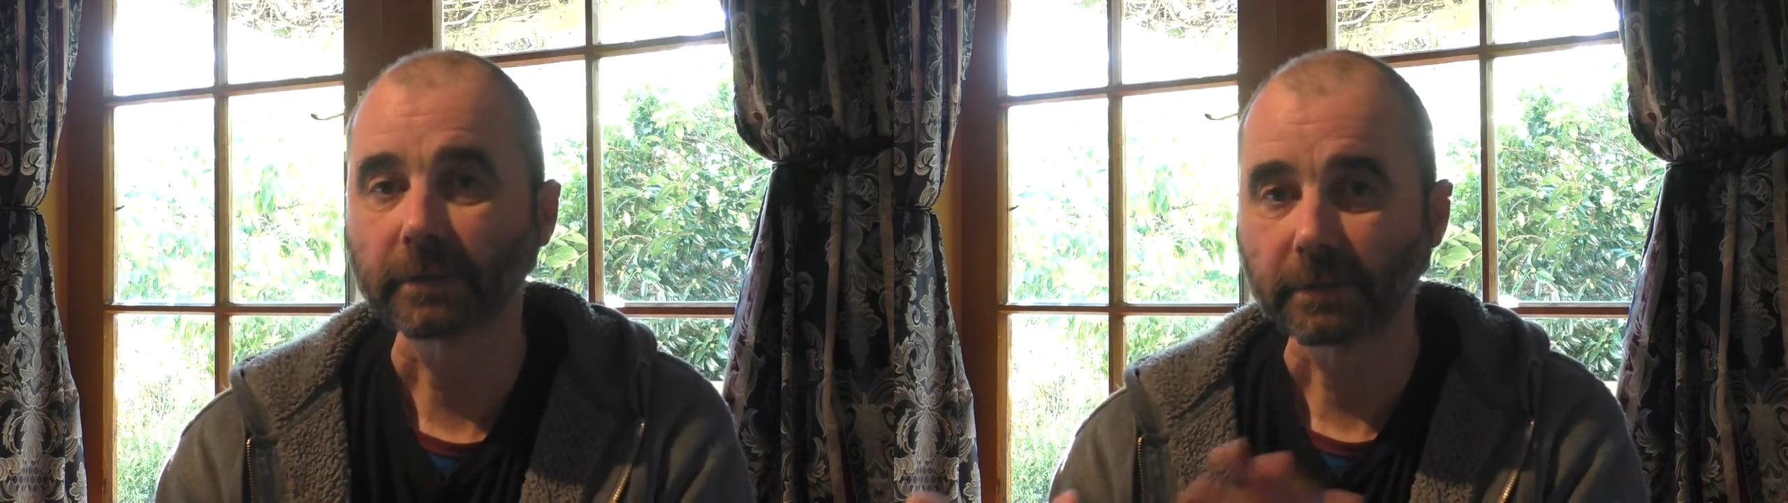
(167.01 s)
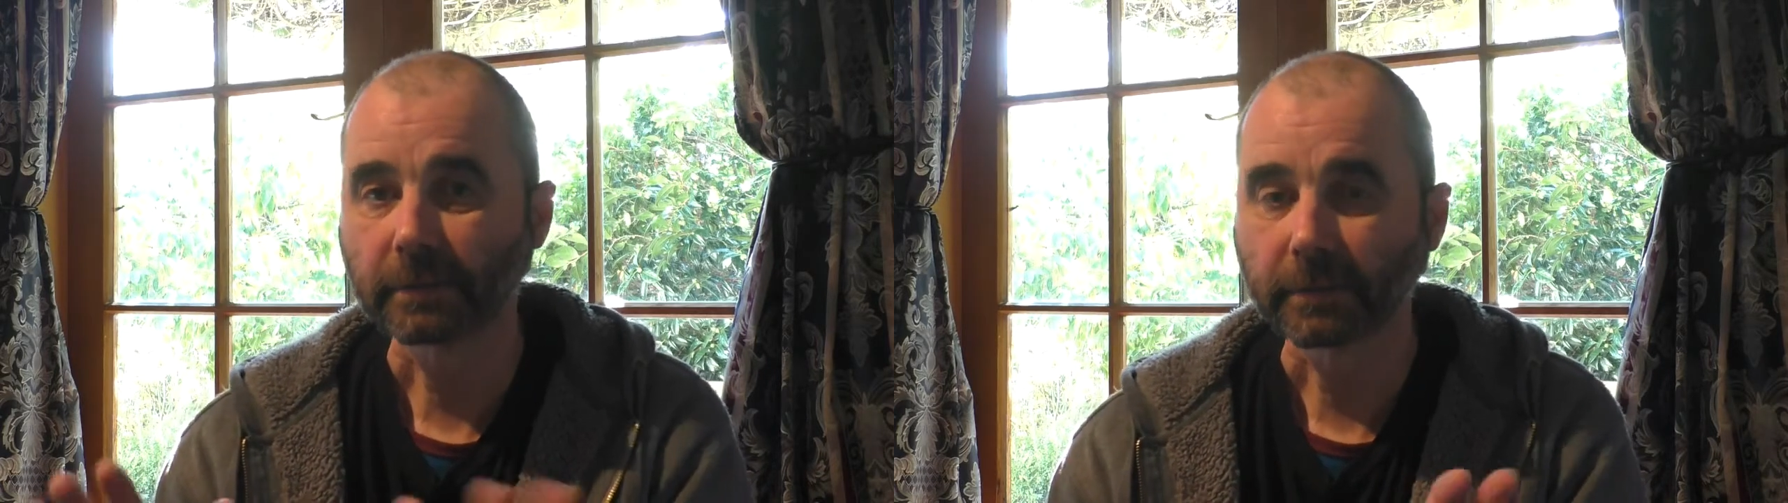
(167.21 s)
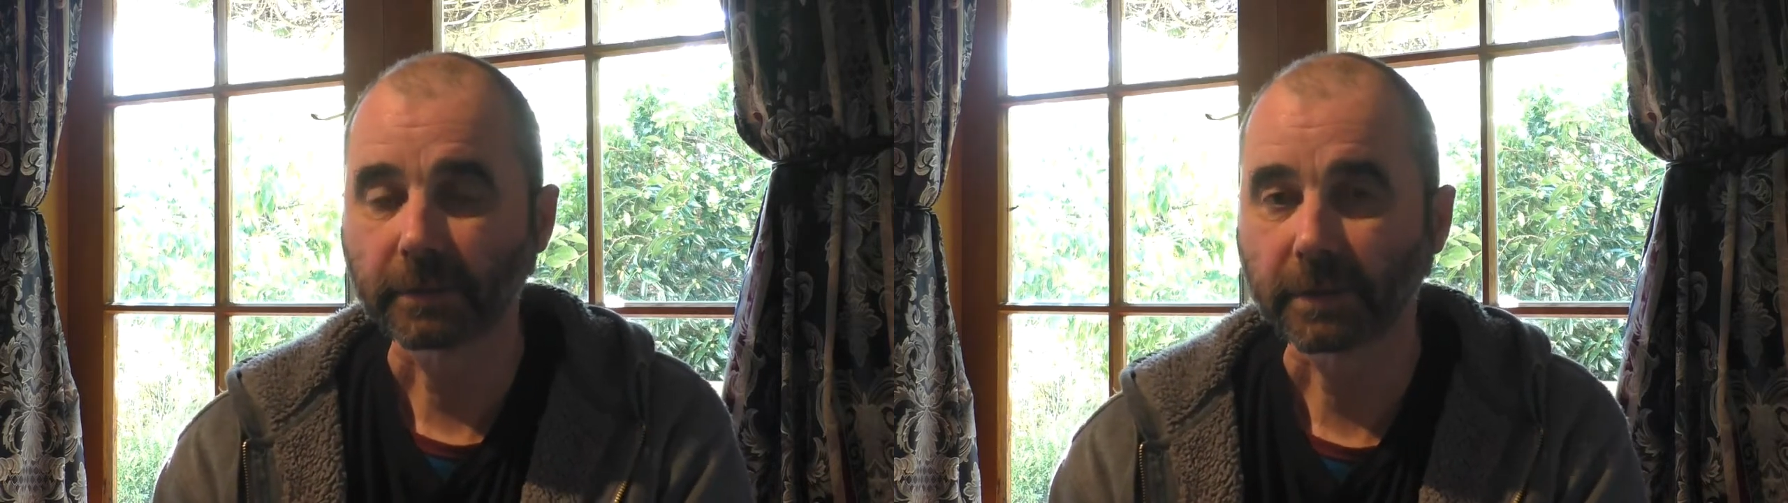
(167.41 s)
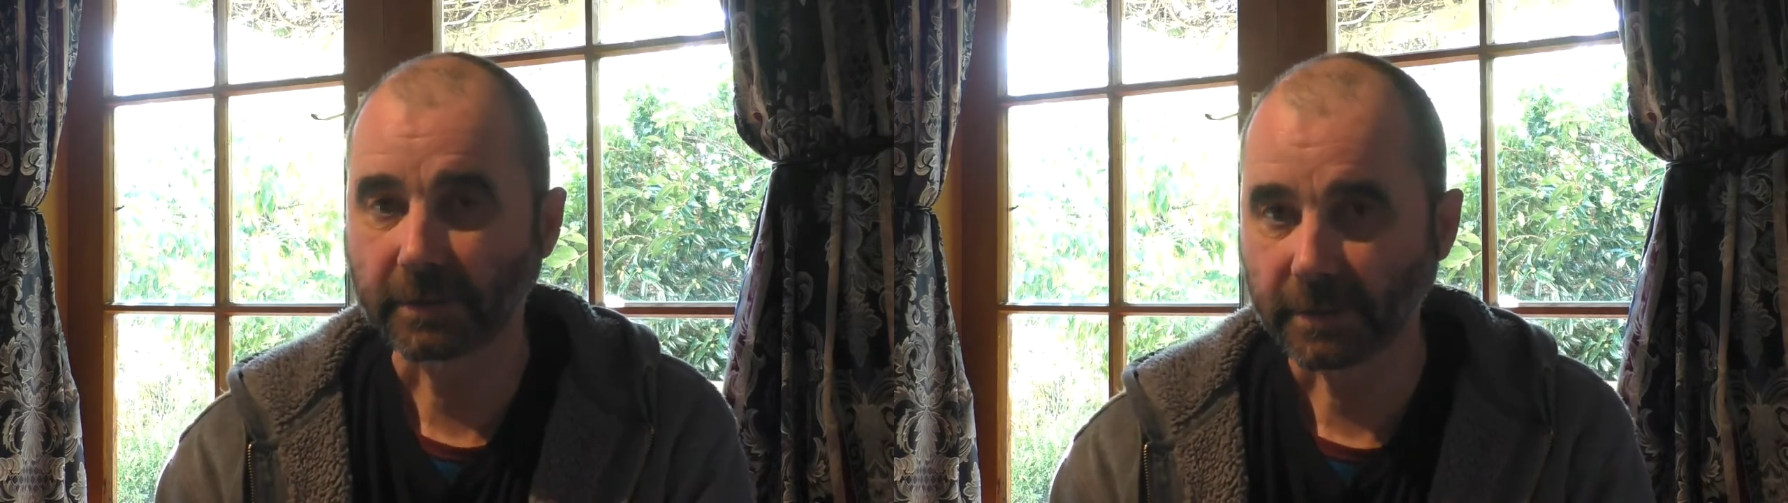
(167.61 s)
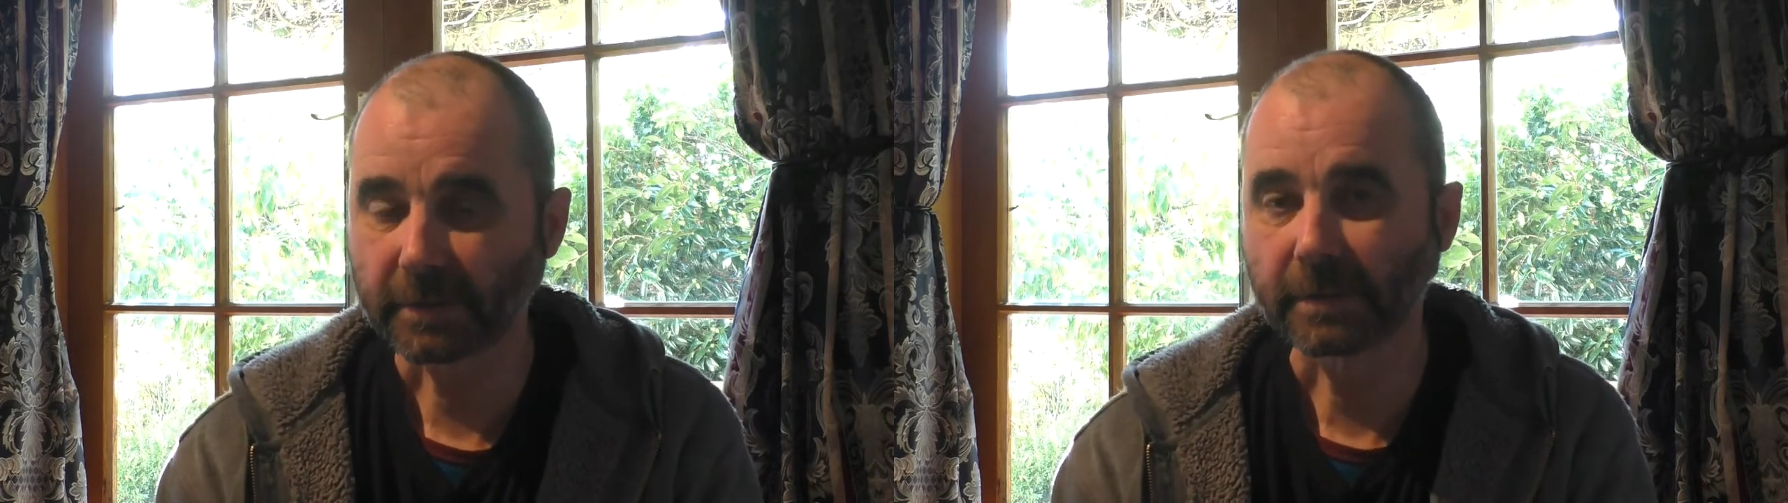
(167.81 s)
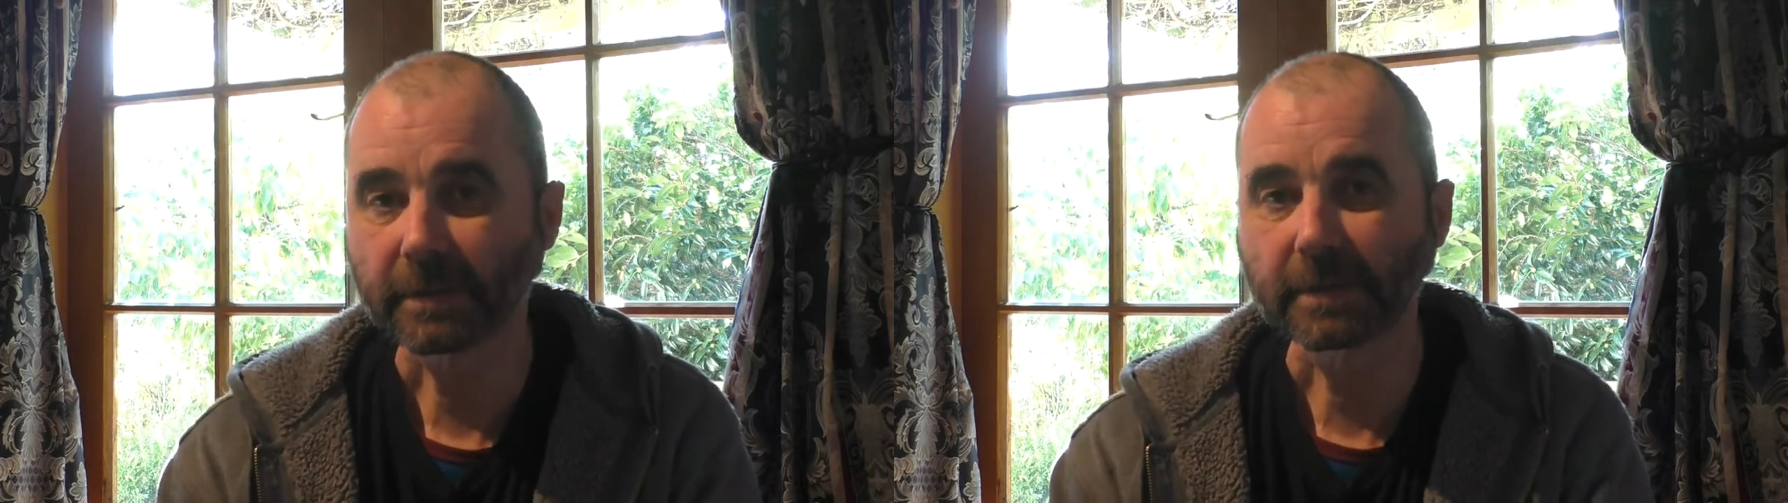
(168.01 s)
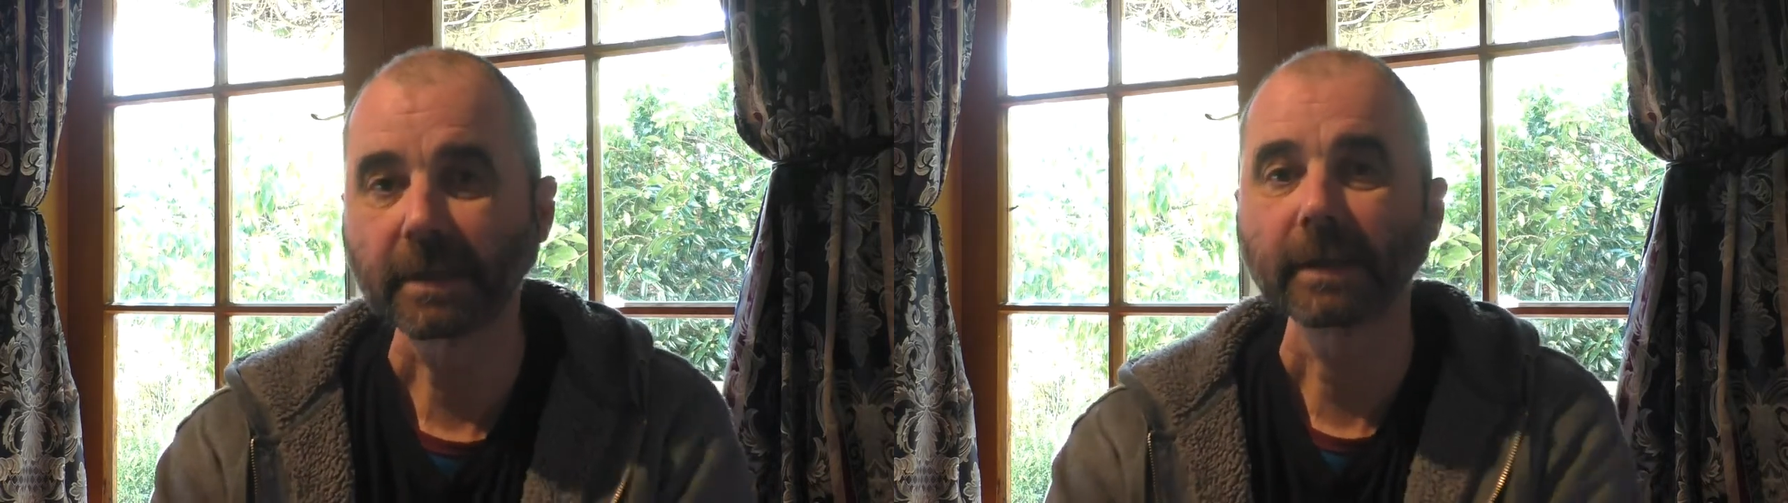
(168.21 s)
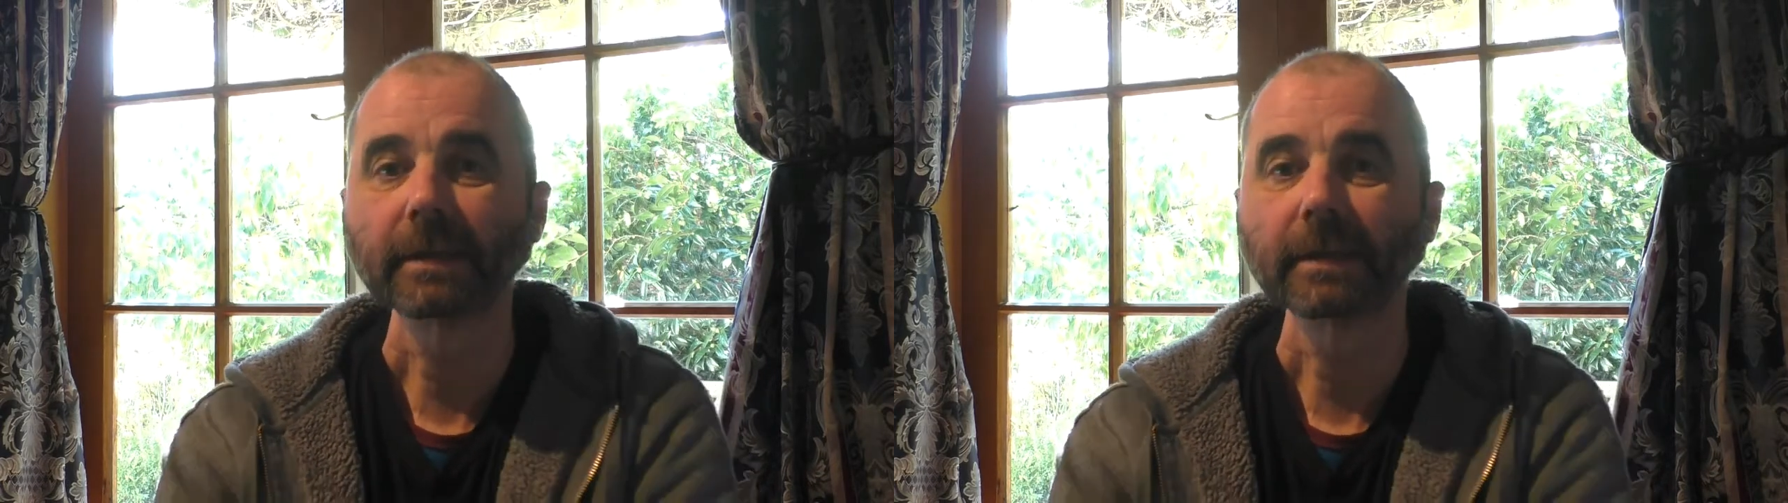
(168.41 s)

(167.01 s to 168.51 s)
and consistency